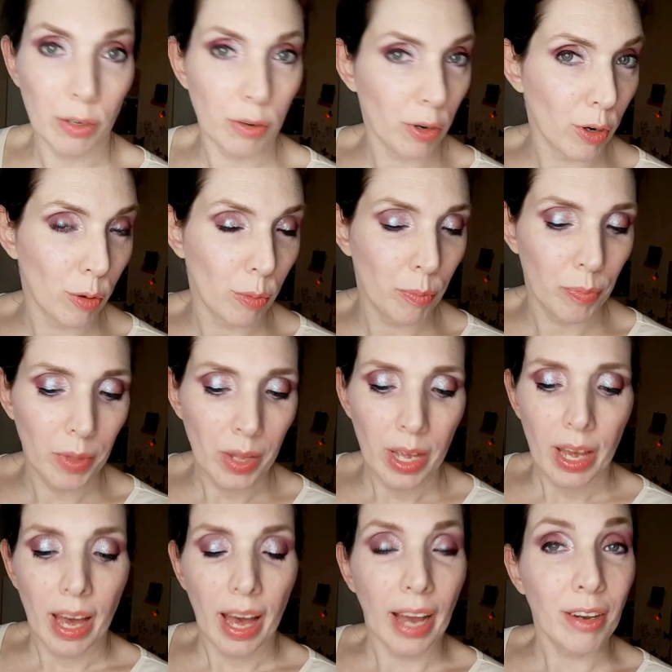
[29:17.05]
I couldn't
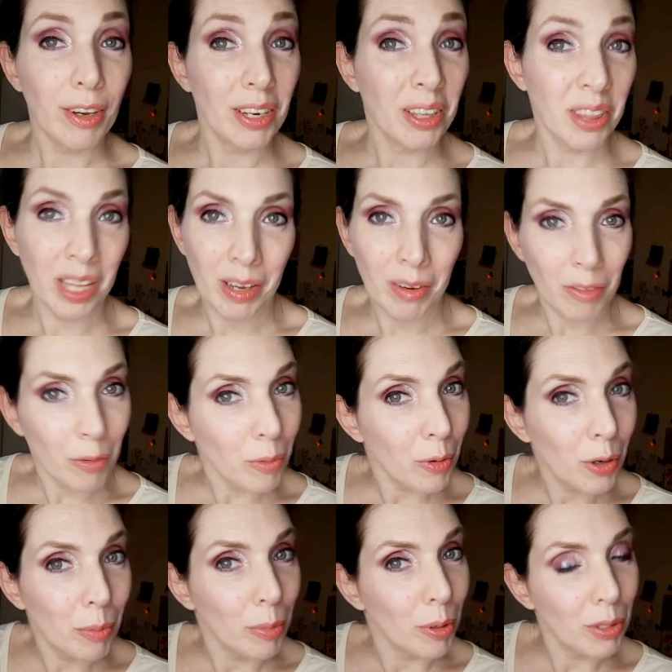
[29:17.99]
think of the word
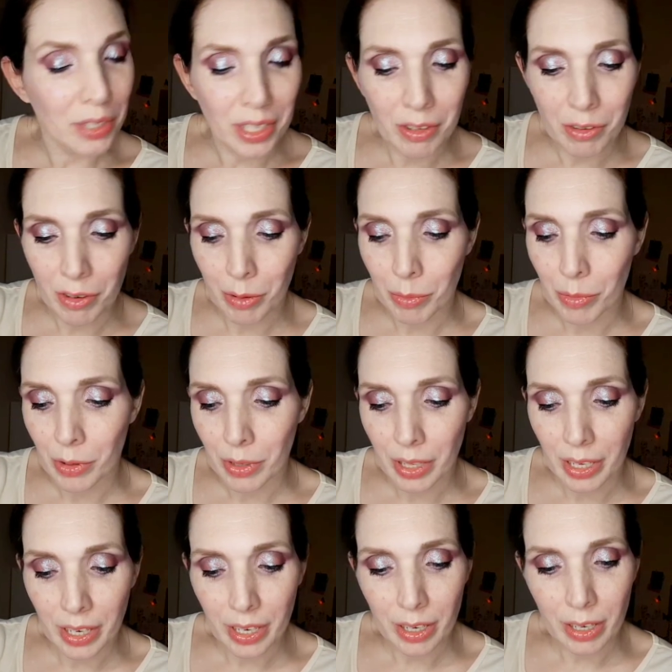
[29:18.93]
multi-chrome earlier.
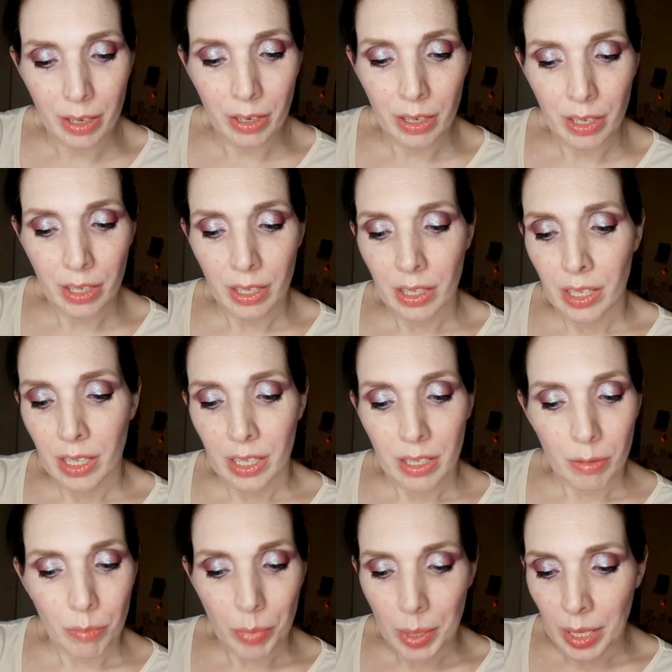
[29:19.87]

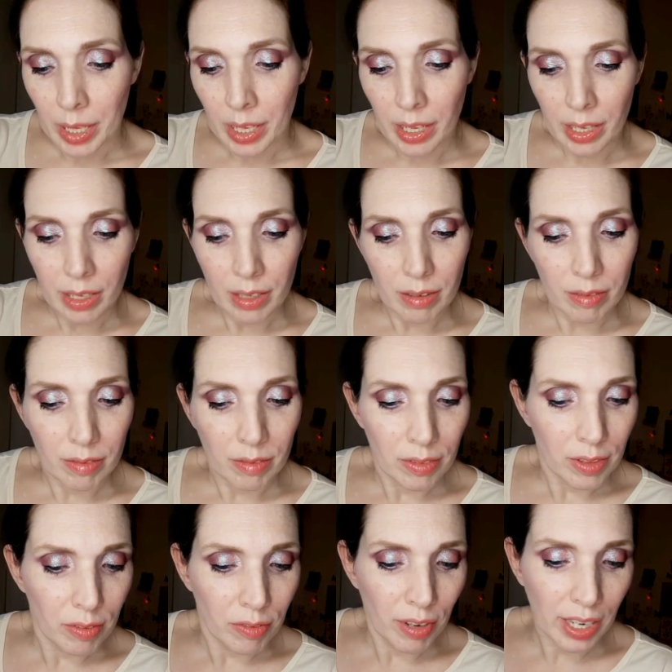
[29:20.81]
Being fighting
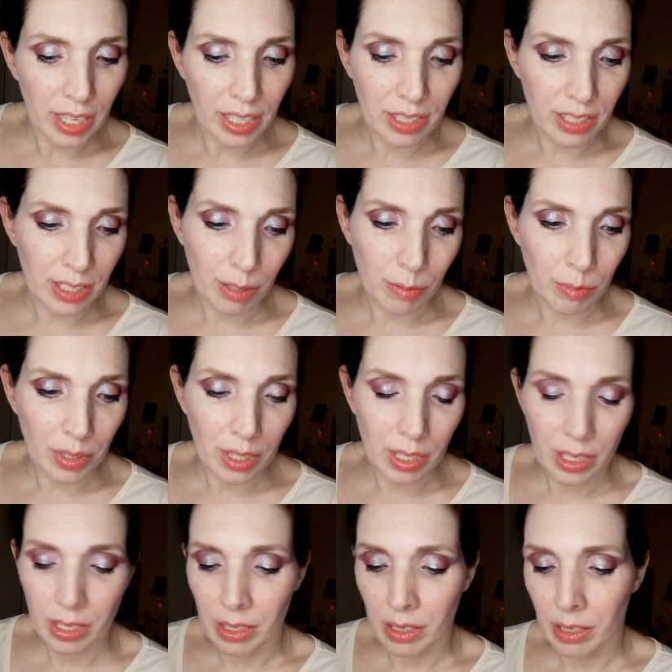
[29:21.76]

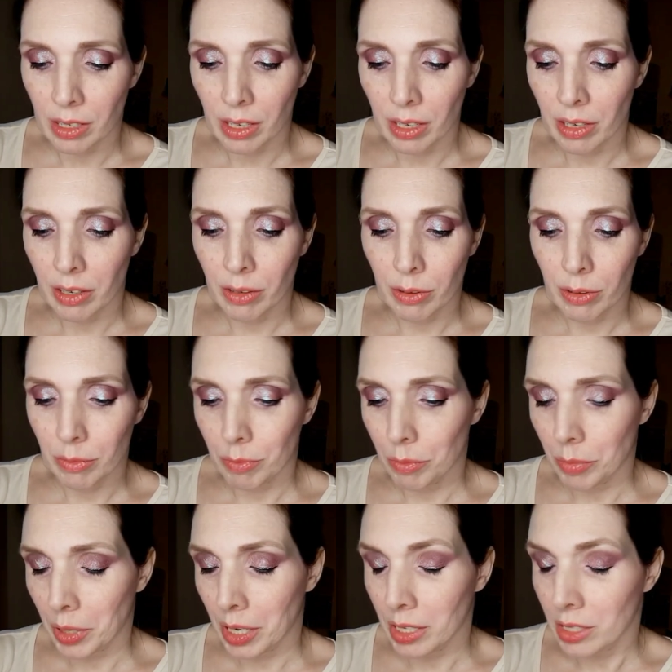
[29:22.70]
something, brain's just
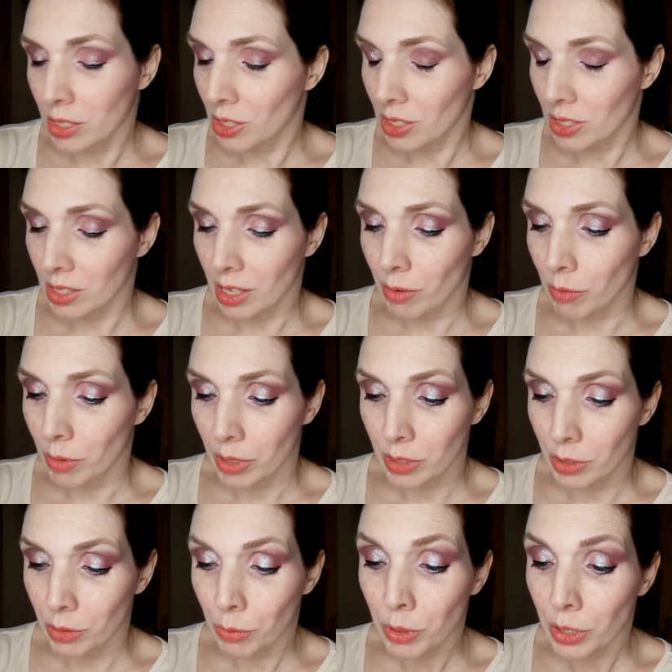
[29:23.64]
not wanting to work and
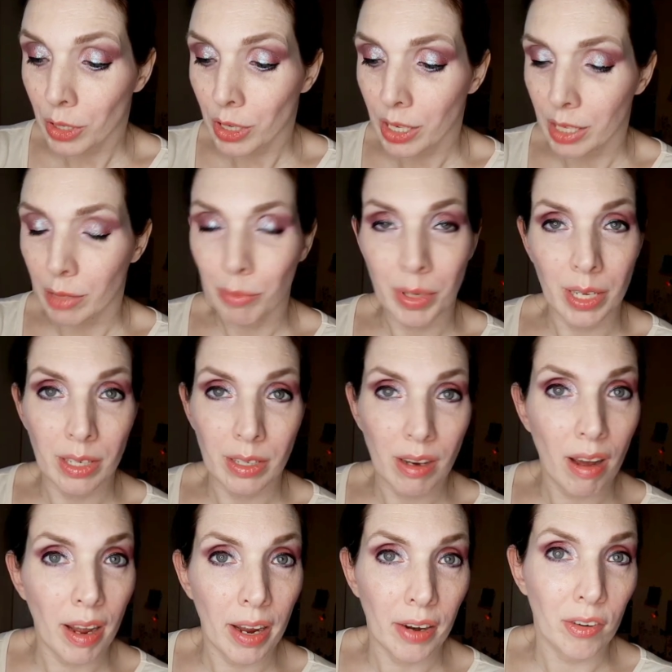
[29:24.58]
being tired and
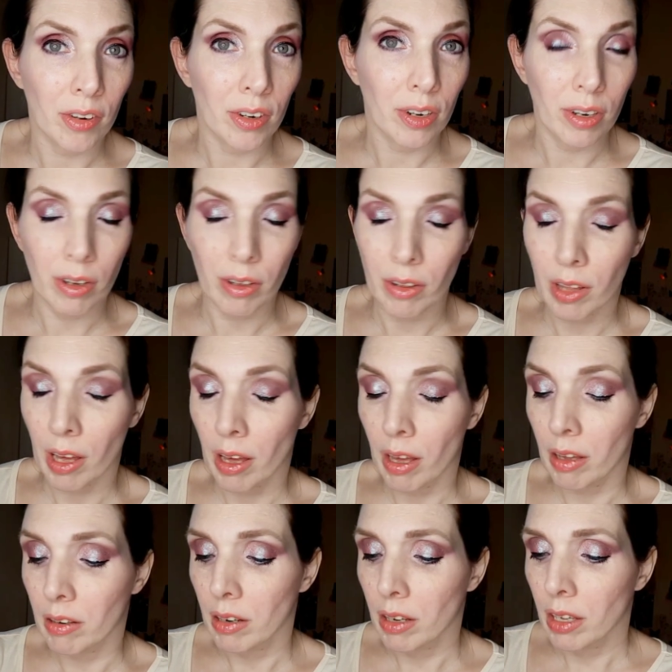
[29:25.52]
all that.
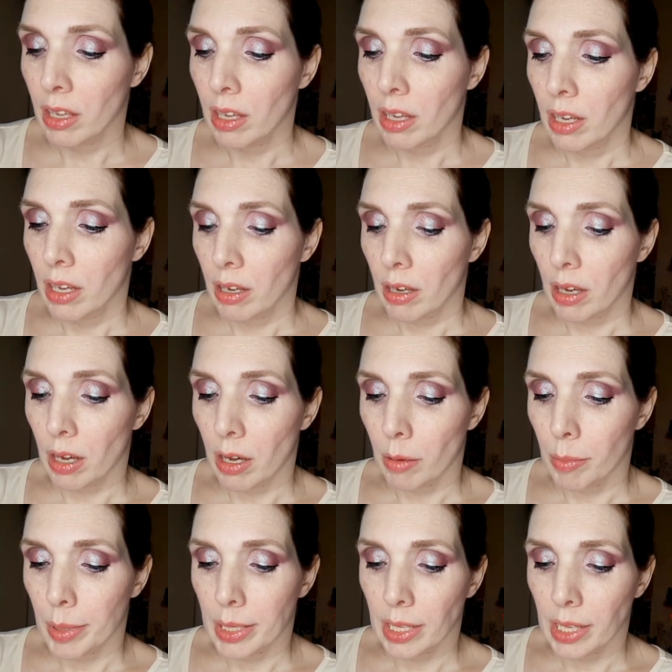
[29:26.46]
But yeah,
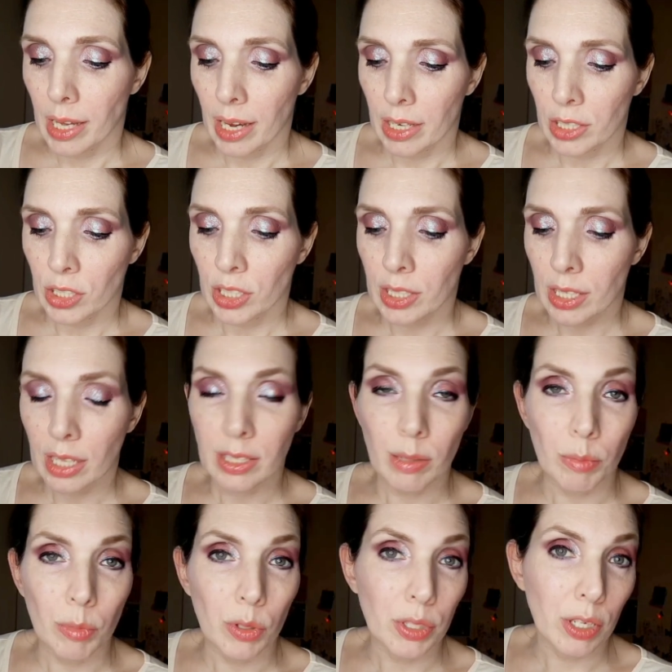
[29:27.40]
she's got some
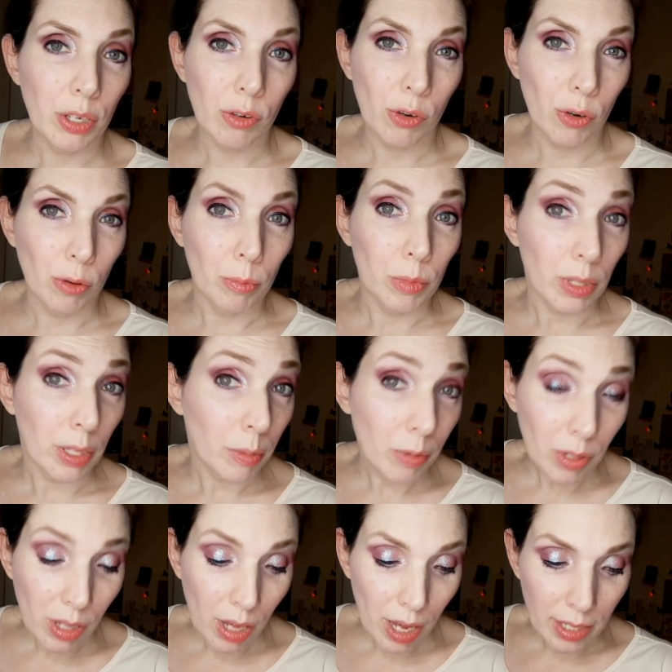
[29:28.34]
multi-chrome lip glosses
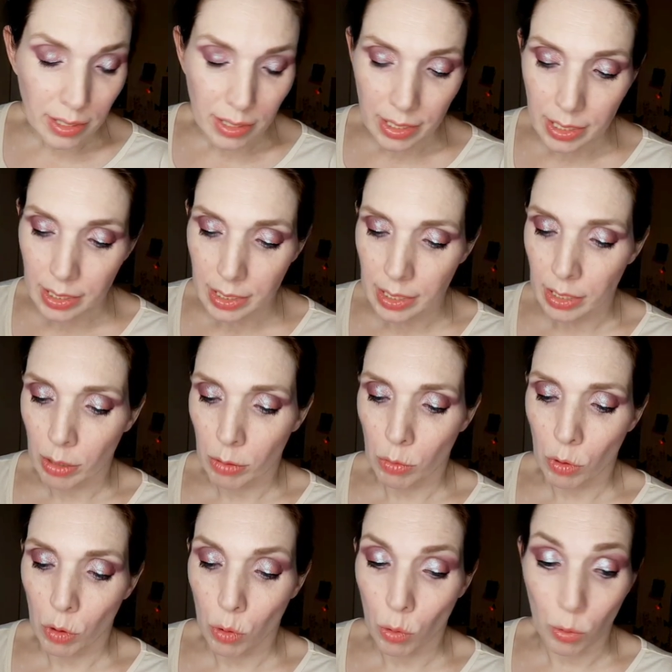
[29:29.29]
that are
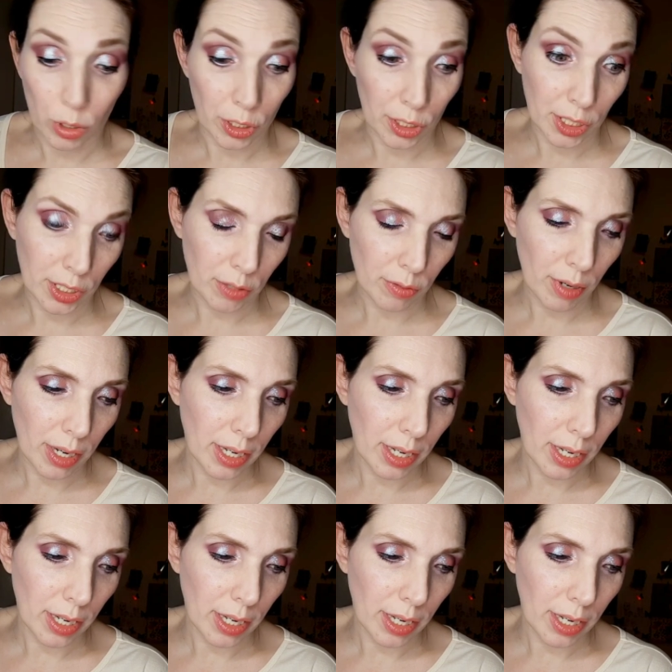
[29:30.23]
gorgeous right now.